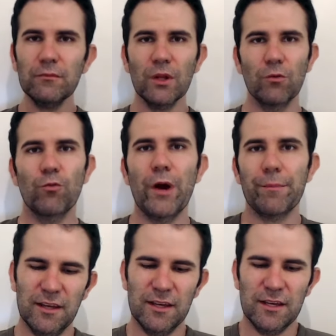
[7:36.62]

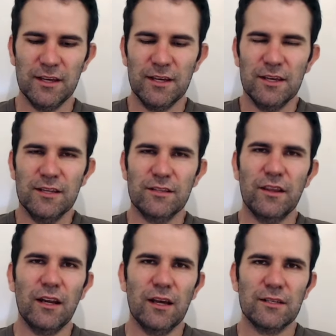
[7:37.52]
reps. So
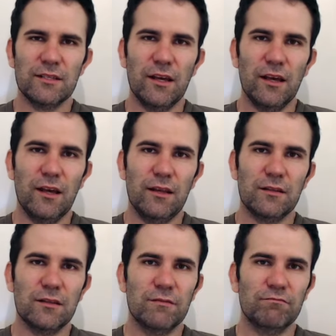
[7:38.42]
then I
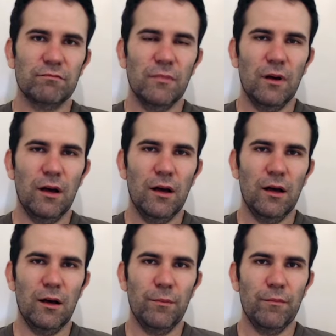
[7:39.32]
said,
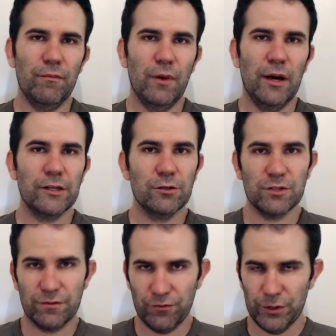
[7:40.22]
um, I
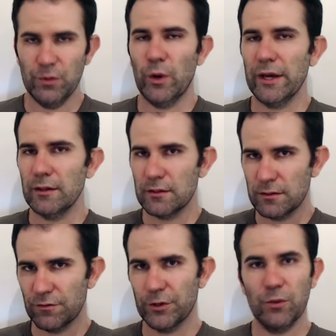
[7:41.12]
use free weights.
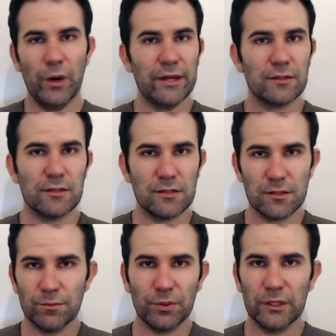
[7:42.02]
Free weights is
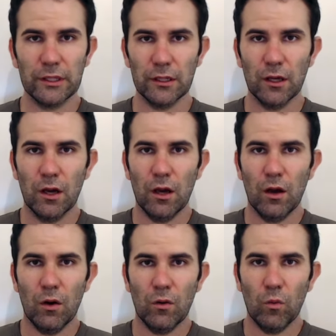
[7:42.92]
simply
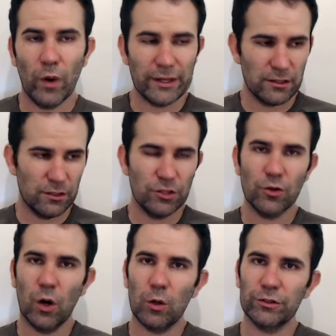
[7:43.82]
weights that
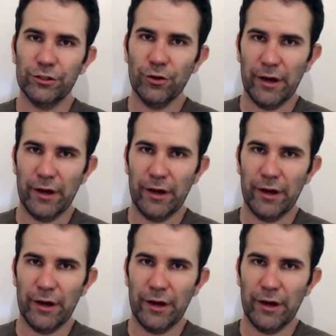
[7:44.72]
you hold in your